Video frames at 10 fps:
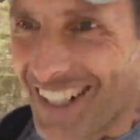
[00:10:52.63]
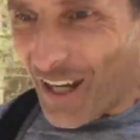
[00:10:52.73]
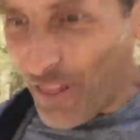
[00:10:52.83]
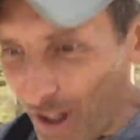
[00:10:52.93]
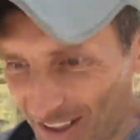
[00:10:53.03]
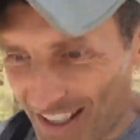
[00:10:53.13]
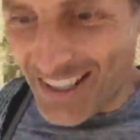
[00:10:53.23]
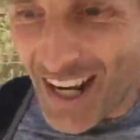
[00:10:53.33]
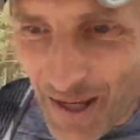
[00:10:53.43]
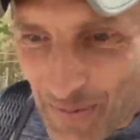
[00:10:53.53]
I thought
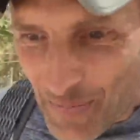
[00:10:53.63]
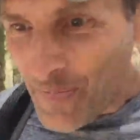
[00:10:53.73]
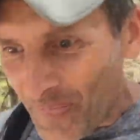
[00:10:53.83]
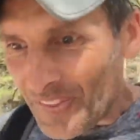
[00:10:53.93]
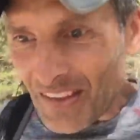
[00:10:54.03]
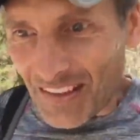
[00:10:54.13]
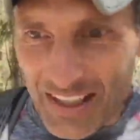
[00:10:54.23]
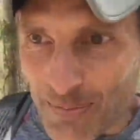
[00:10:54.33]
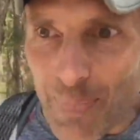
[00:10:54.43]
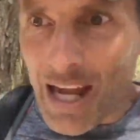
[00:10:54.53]
that
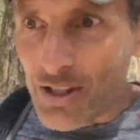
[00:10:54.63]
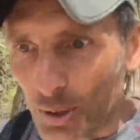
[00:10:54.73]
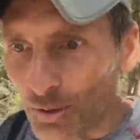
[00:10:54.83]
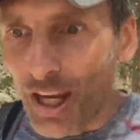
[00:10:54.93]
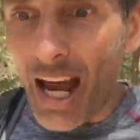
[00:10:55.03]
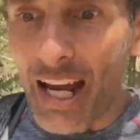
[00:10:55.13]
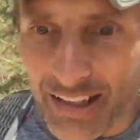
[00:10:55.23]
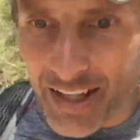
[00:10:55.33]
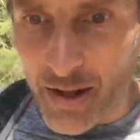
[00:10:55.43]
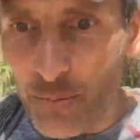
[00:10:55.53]
this magical
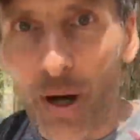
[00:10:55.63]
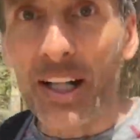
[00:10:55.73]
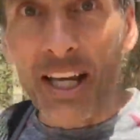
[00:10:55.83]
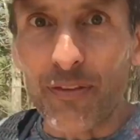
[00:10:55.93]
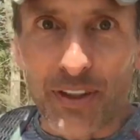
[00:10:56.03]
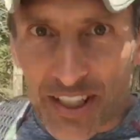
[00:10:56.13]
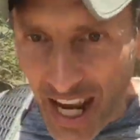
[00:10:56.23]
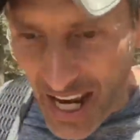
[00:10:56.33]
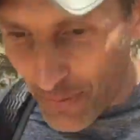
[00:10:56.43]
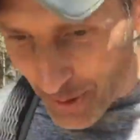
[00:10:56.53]
diet and running every day